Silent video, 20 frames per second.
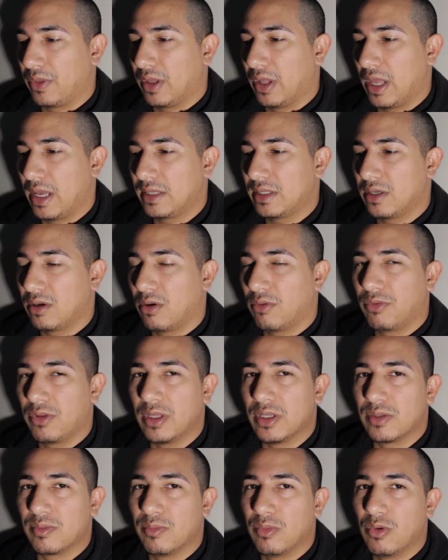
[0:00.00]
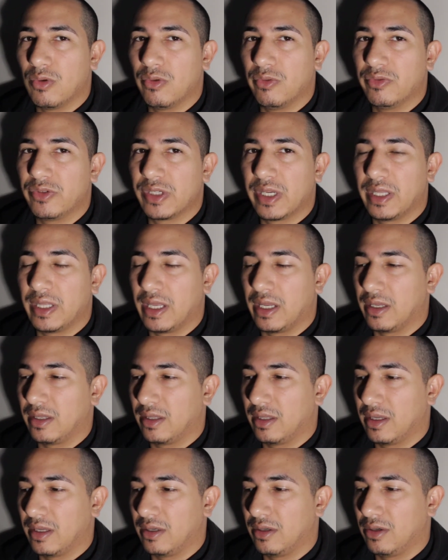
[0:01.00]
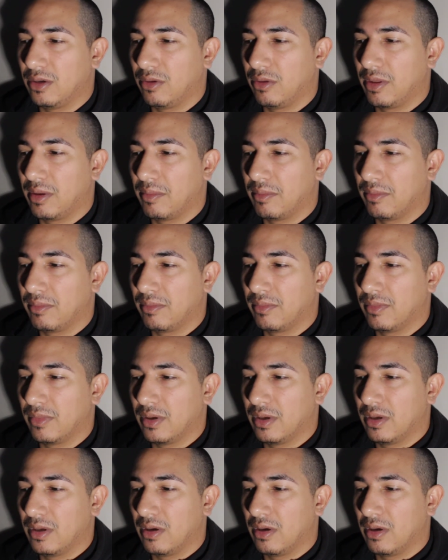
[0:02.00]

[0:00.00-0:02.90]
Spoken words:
like to go for these moves, and they do them